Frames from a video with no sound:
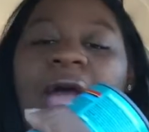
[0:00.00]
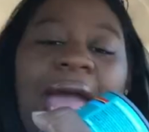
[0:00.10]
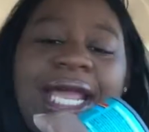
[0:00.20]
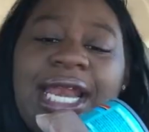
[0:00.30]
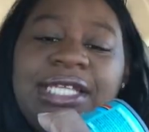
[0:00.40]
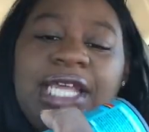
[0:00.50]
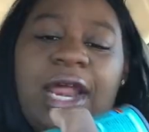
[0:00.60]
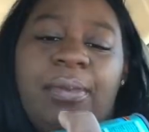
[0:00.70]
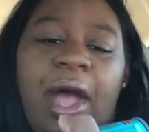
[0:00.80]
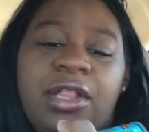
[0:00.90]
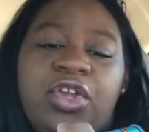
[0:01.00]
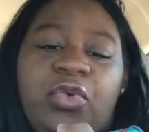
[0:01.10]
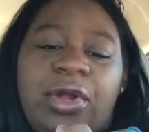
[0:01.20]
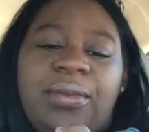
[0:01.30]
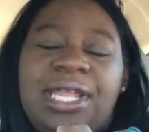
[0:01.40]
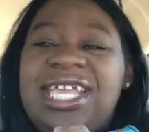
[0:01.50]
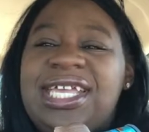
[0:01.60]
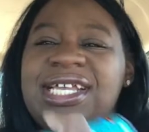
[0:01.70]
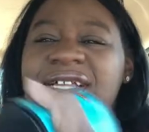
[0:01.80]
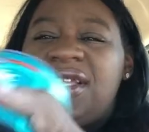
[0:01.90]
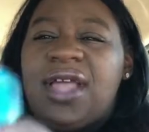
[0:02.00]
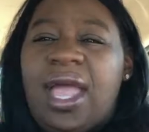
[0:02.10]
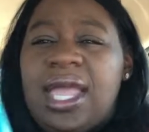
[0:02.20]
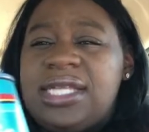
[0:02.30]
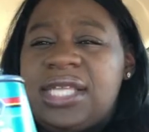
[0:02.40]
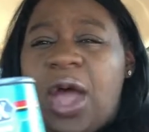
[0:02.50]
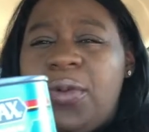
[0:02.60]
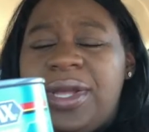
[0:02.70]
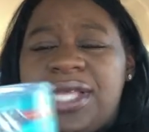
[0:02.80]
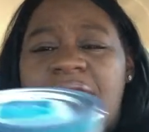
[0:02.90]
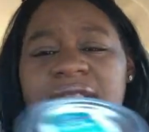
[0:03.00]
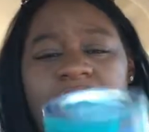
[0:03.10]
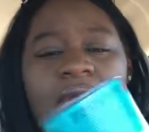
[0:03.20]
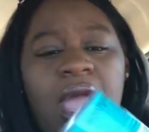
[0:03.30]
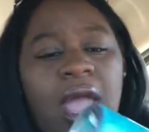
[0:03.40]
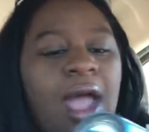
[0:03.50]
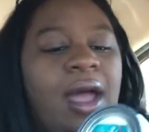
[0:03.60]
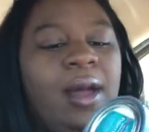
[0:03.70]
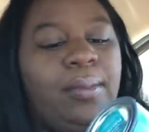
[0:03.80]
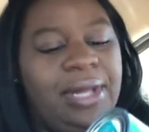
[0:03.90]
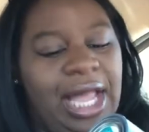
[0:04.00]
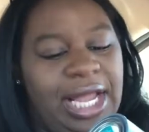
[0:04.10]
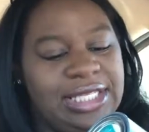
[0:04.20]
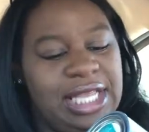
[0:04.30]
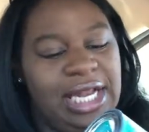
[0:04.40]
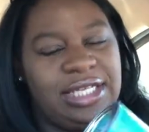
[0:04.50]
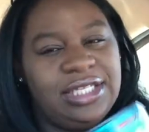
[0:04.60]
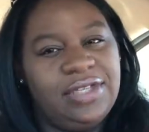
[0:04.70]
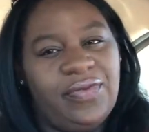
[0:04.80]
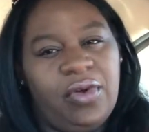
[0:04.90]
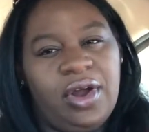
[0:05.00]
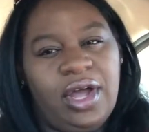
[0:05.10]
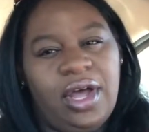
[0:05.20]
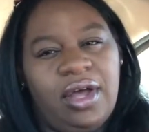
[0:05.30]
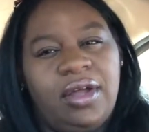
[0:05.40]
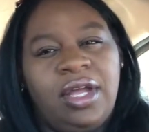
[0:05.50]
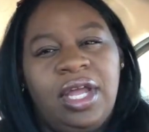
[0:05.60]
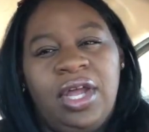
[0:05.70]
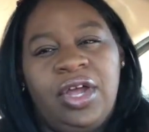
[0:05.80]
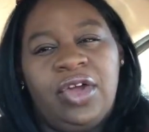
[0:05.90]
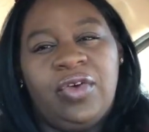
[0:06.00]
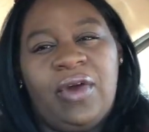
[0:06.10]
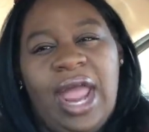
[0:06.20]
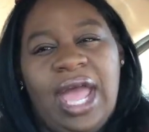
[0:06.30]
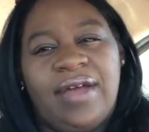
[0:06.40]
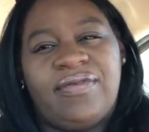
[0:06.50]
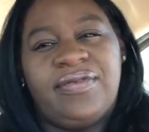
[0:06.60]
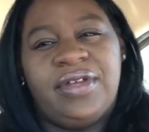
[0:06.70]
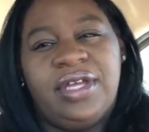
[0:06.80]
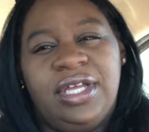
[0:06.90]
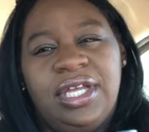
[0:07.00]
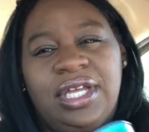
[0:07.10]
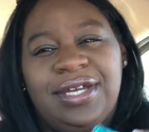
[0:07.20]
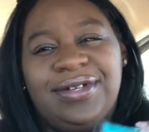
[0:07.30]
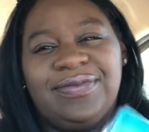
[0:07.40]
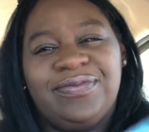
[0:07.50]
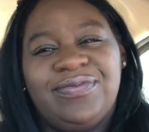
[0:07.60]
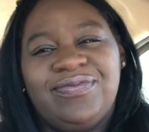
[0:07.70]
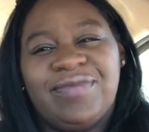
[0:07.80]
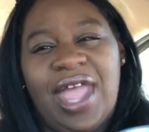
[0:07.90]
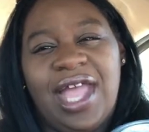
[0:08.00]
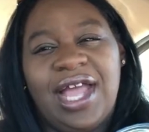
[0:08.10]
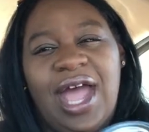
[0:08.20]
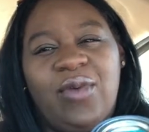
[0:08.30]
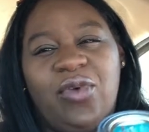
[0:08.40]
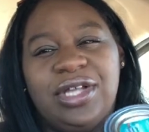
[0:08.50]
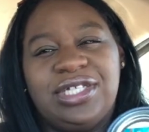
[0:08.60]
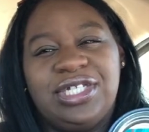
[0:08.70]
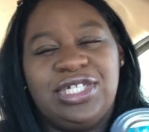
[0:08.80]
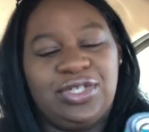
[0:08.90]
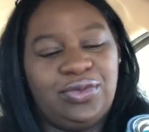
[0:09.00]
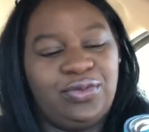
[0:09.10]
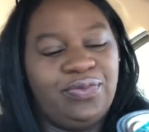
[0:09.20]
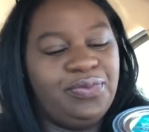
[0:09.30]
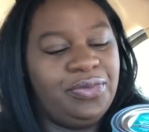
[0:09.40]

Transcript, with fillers: I cannot say that, polycryplic, I guess. I hope that's how you say it. But like I said, this is for a craft that I want to do.